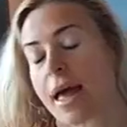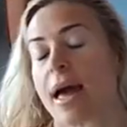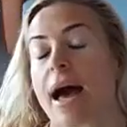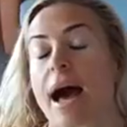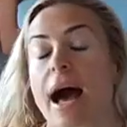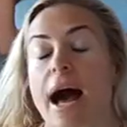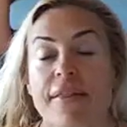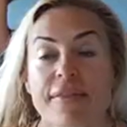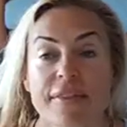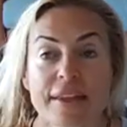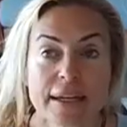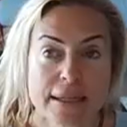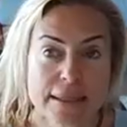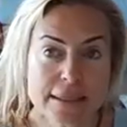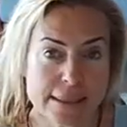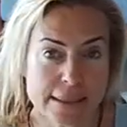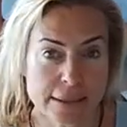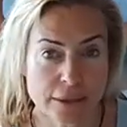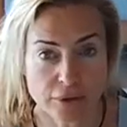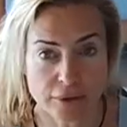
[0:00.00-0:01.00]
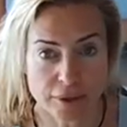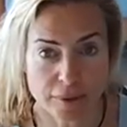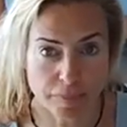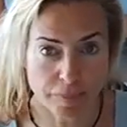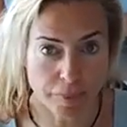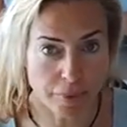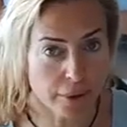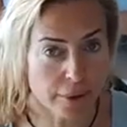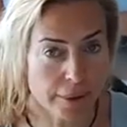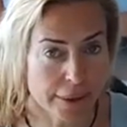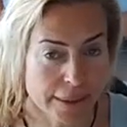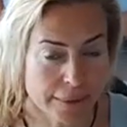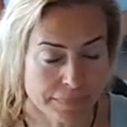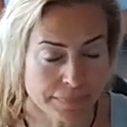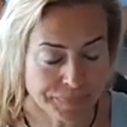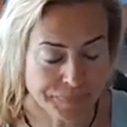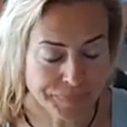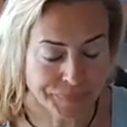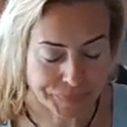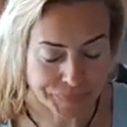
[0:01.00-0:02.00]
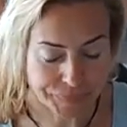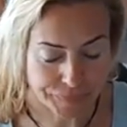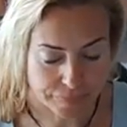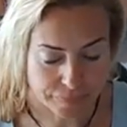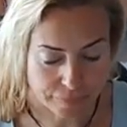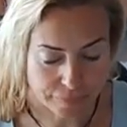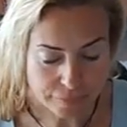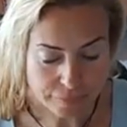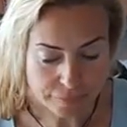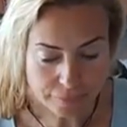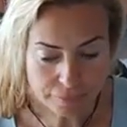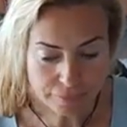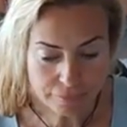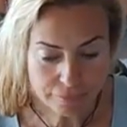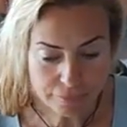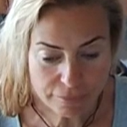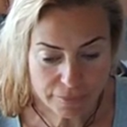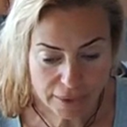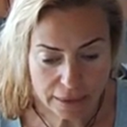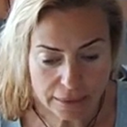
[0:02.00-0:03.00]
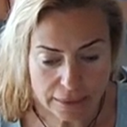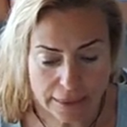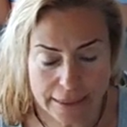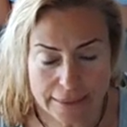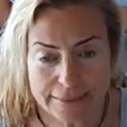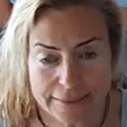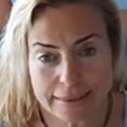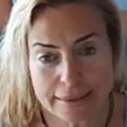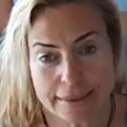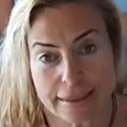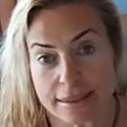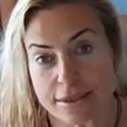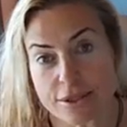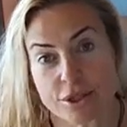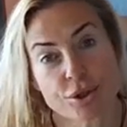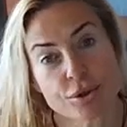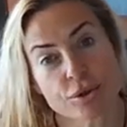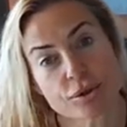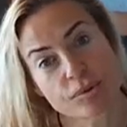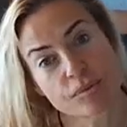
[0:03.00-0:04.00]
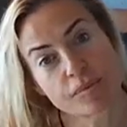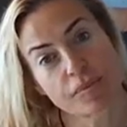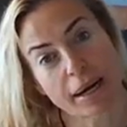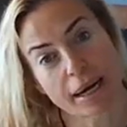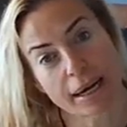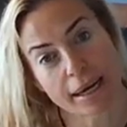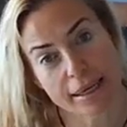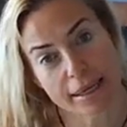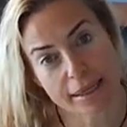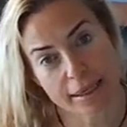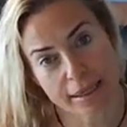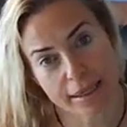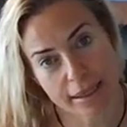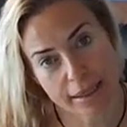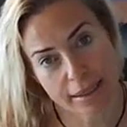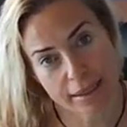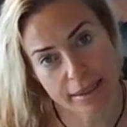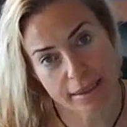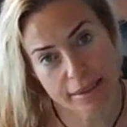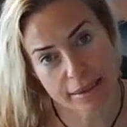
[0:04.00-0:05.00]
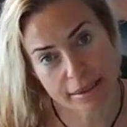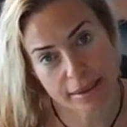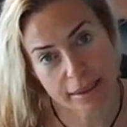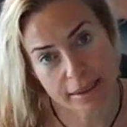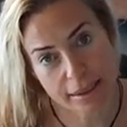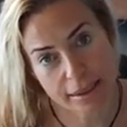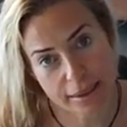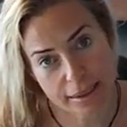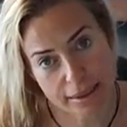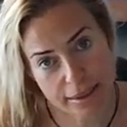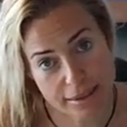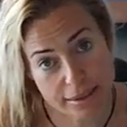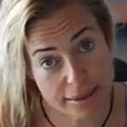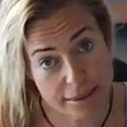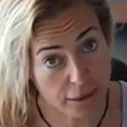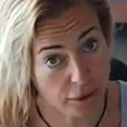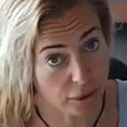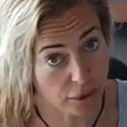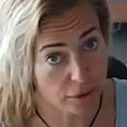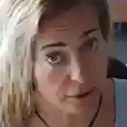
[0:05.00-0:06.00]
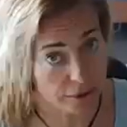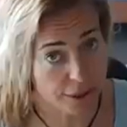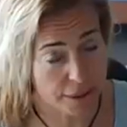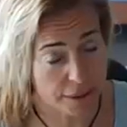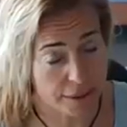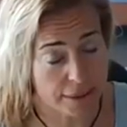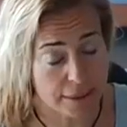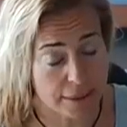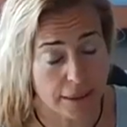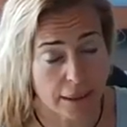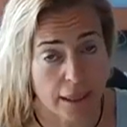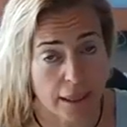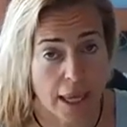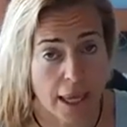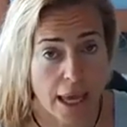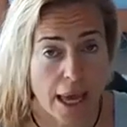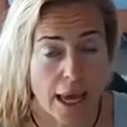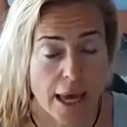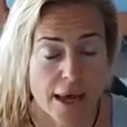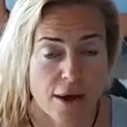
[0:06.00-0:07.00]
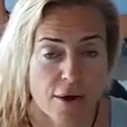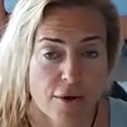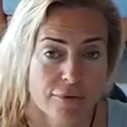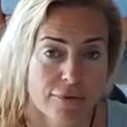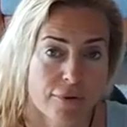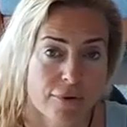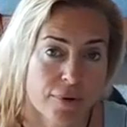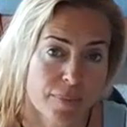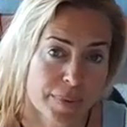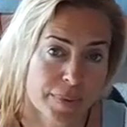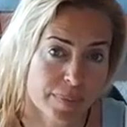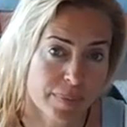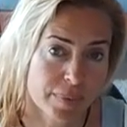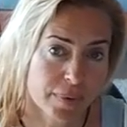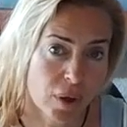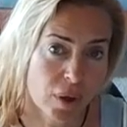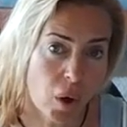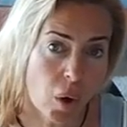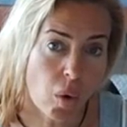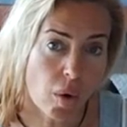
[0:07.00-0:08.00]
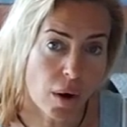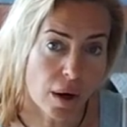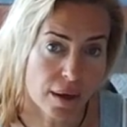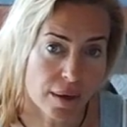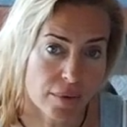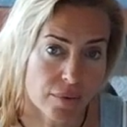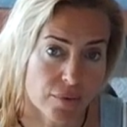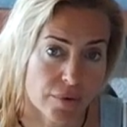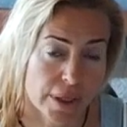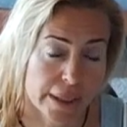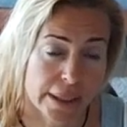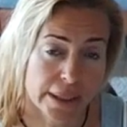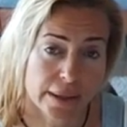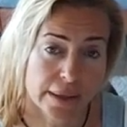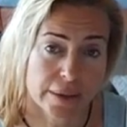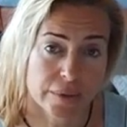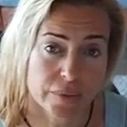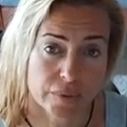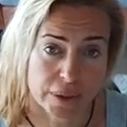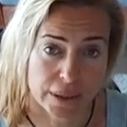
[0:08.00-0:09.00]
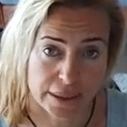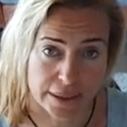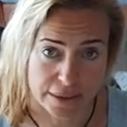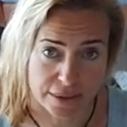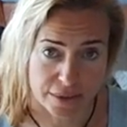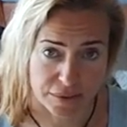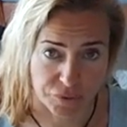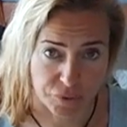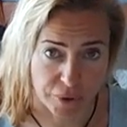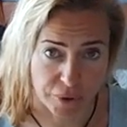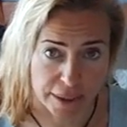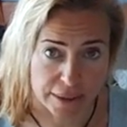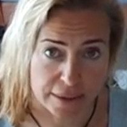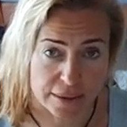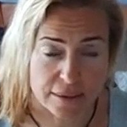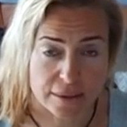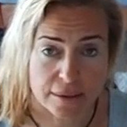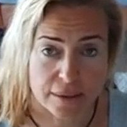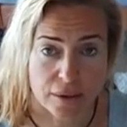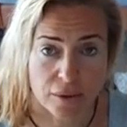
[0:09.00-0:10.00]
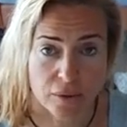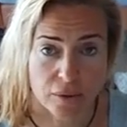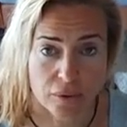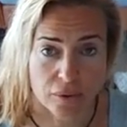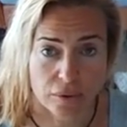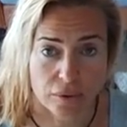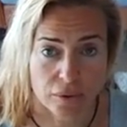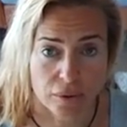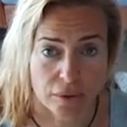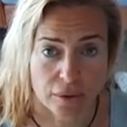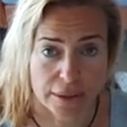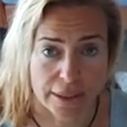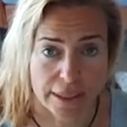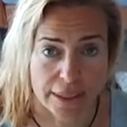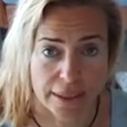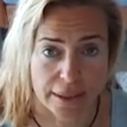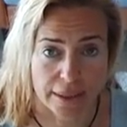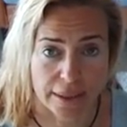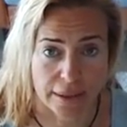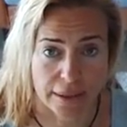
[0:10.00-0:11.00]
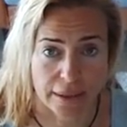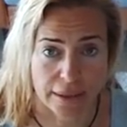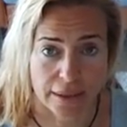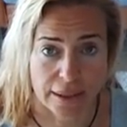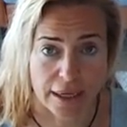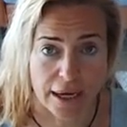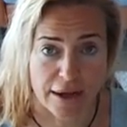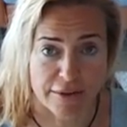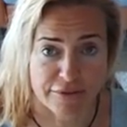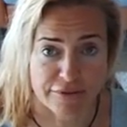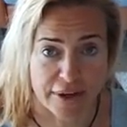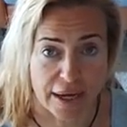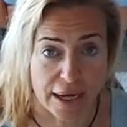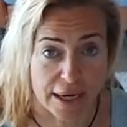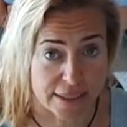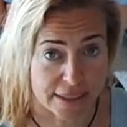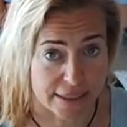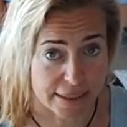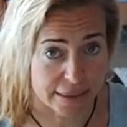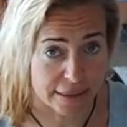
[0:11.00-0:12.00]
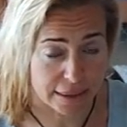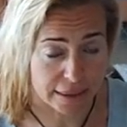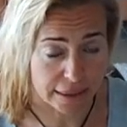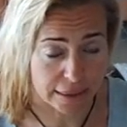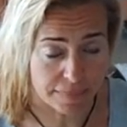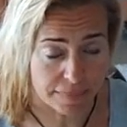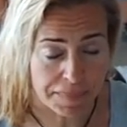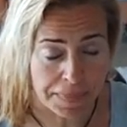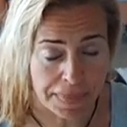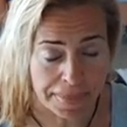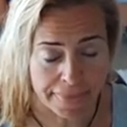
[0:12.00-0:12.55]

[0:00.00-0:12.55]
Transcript: and then it's another point that is used by psychologists for people who are really stressed or they have anxiety.